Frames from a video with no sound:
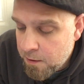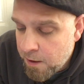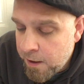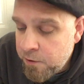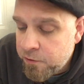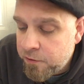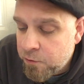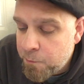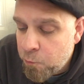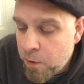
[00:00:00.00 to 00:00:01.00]
I usually
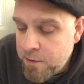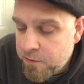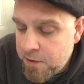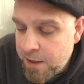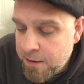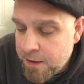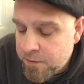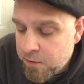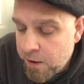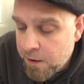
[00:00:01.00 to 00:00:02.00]
script one scene
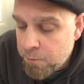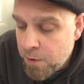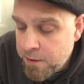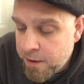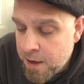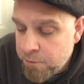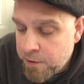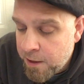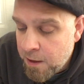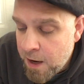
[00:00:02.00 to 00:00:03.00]
that's like Monday
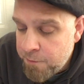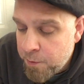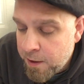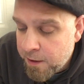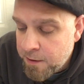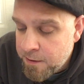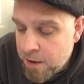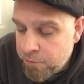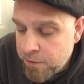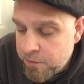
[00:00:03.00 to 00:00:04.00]
everyday life, but I can
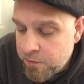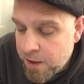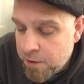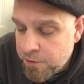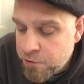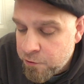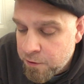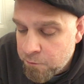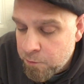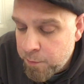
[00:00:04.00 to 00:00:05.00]
definitely see how the
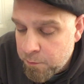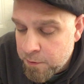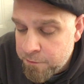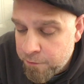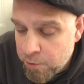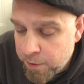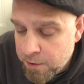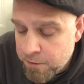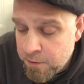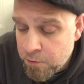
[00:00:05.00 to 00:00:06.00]
journal would be
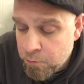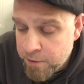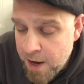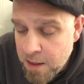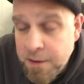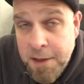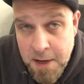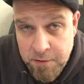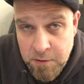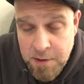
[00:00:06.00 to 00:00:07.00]
reaffirming the new reality.
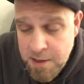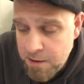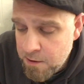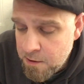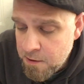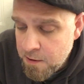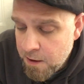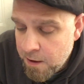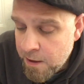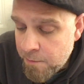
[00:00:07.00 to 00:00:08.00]
Yes, indeed.
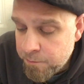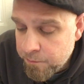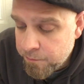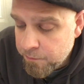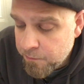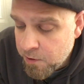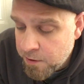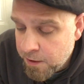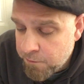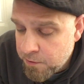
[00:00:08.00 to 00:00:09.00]

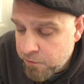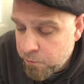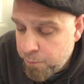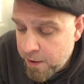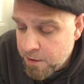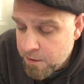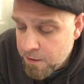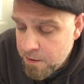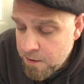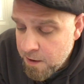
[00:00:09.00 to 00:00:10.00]
Gonna give it a spin.
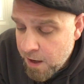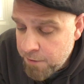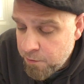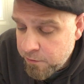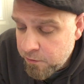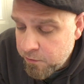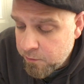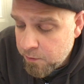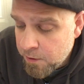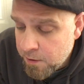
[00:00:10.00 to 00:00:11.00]
I've
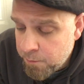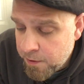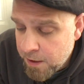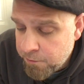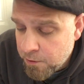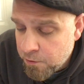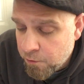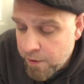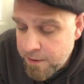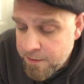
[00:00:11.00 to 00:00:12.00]
also been having a
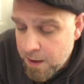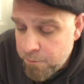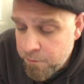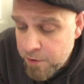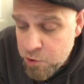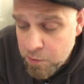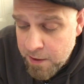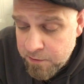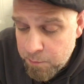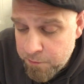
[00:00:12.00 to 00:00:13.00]
great time
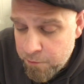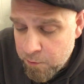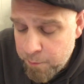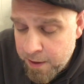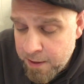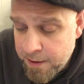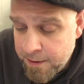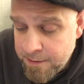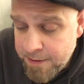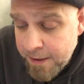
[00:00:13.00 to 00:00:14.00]
visualizing before bed
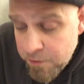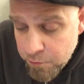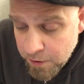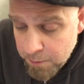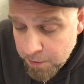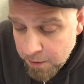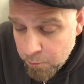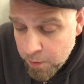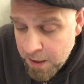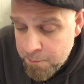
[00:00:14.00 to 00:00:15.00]
and
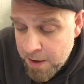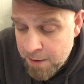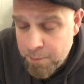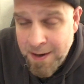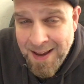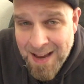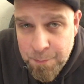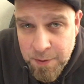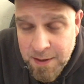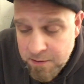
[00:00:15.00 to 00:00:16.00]
daydreaming when I'm at my
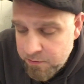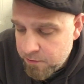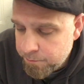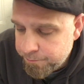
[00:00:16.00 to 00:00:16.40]
happiest.